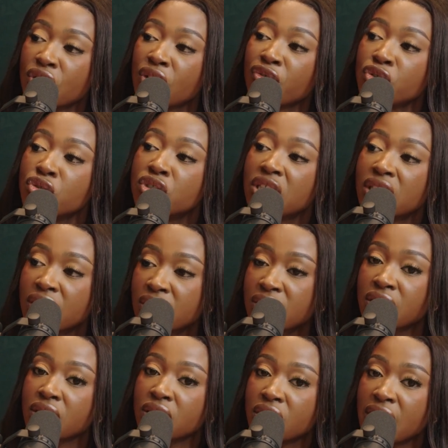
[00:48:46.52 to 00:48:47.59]
So if you
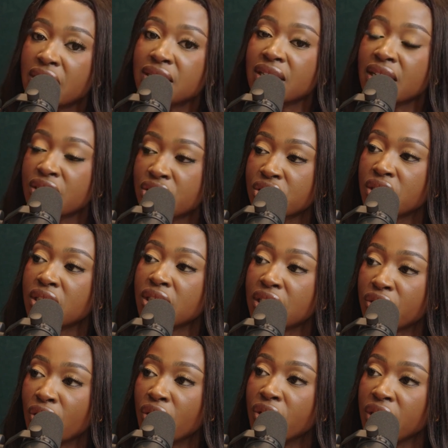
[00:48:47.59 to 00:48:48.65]
didn't
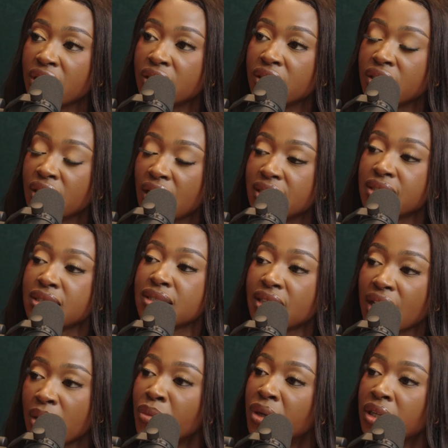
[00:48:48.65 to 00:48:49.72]
intentionally go in as a
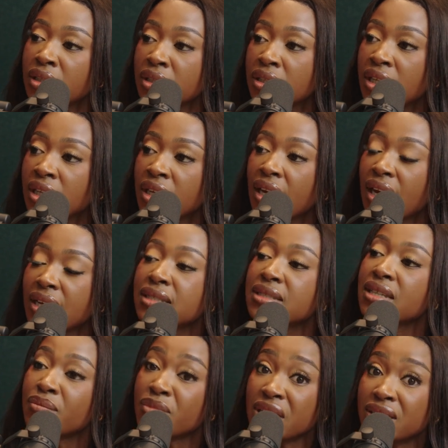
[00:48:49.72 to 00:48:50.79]
scammer and
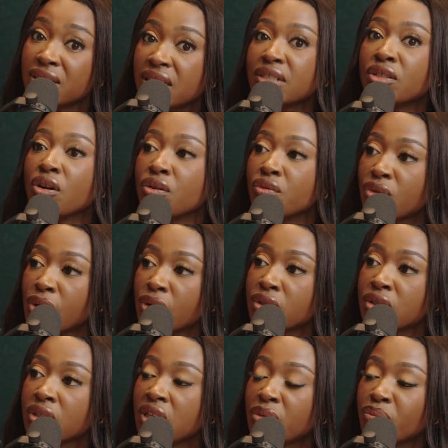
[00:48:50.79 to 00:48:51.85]
something did go
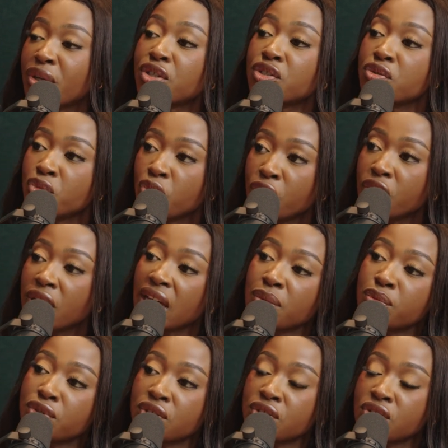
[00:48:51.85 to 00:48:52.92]
wrong, but you were
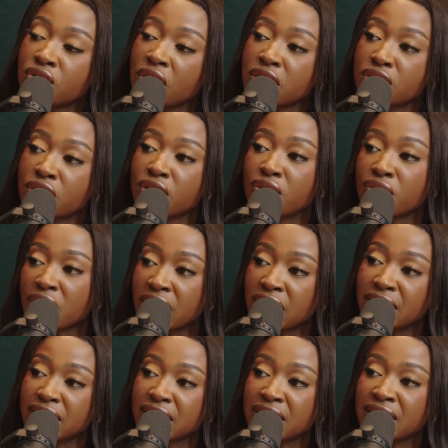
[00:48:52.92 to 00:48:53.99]
able to structure
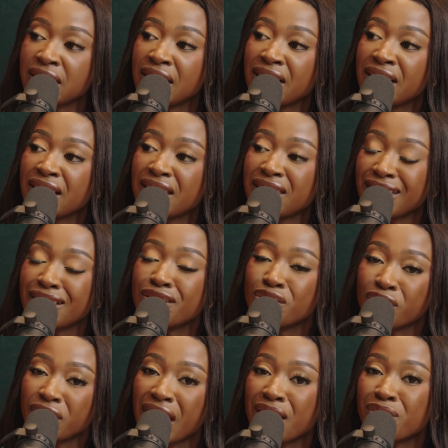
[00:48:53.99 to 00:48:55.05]
correctly, then
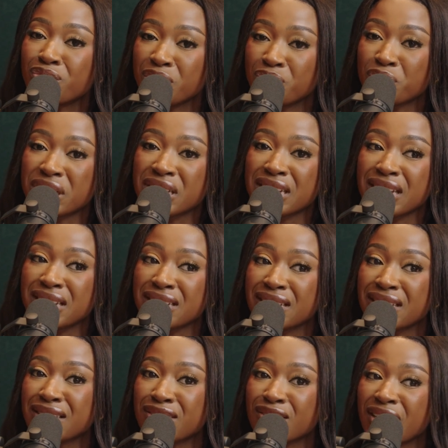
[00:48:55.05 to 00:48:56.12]
you can be
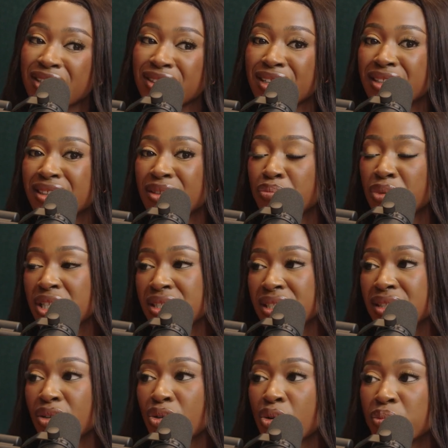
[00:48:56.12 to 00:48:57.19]
protected. And so I think
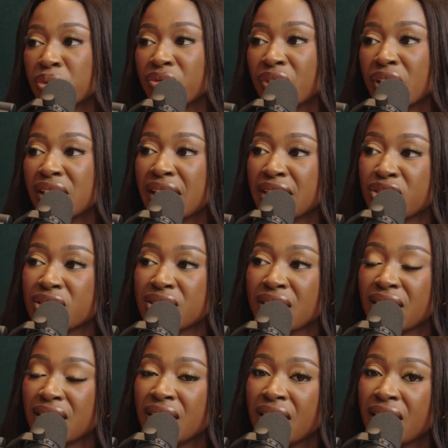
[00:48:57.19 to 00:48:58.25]
piercing the corporate veil, like you
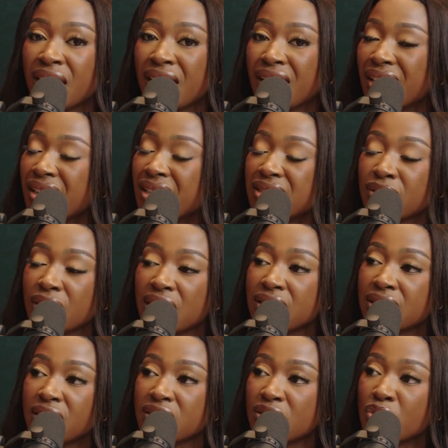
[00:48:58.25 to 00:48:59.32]
say,
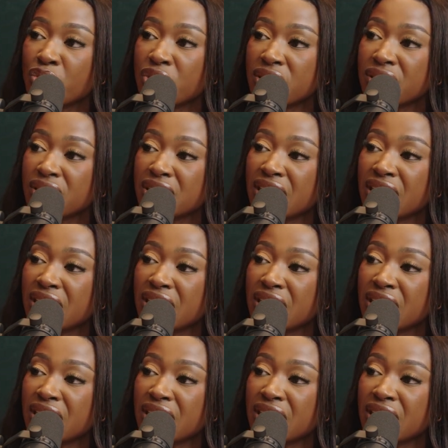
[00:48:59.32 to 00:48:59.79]
is almost